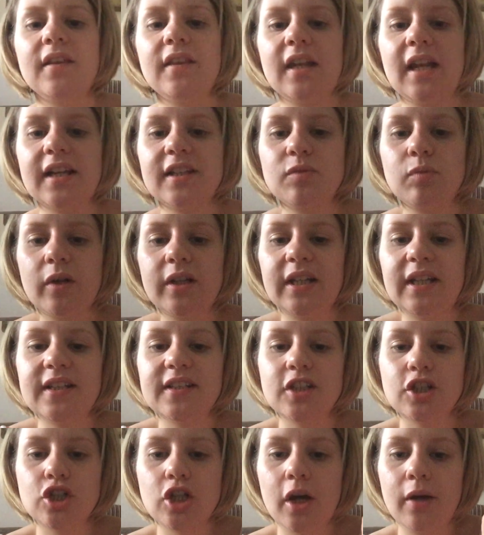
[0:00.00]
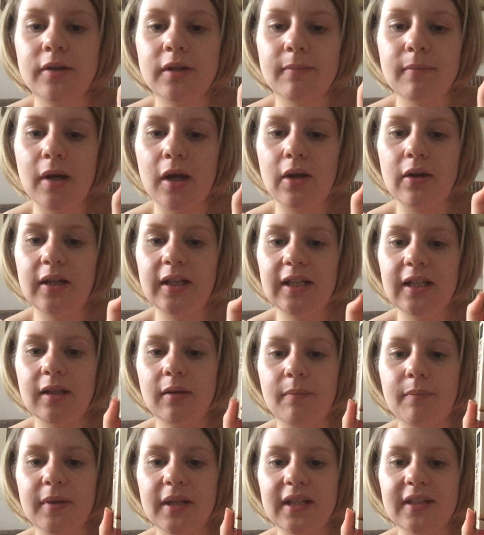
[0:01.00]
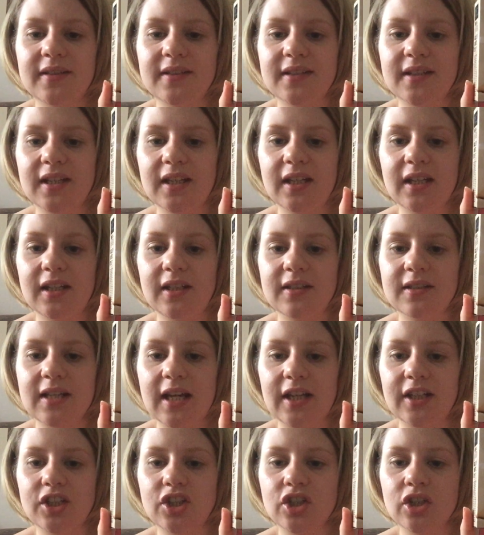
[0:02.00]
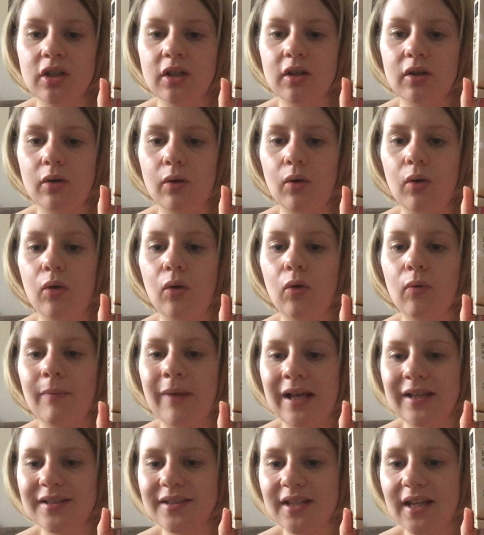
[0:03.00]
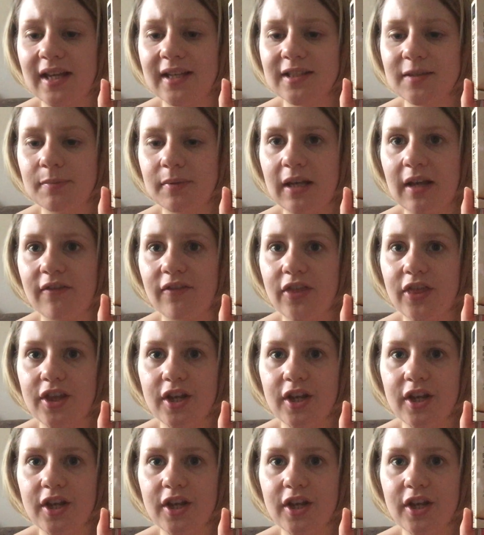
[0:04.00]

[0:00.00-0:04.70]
The next one is a Tonymoly bcdation All Master SPF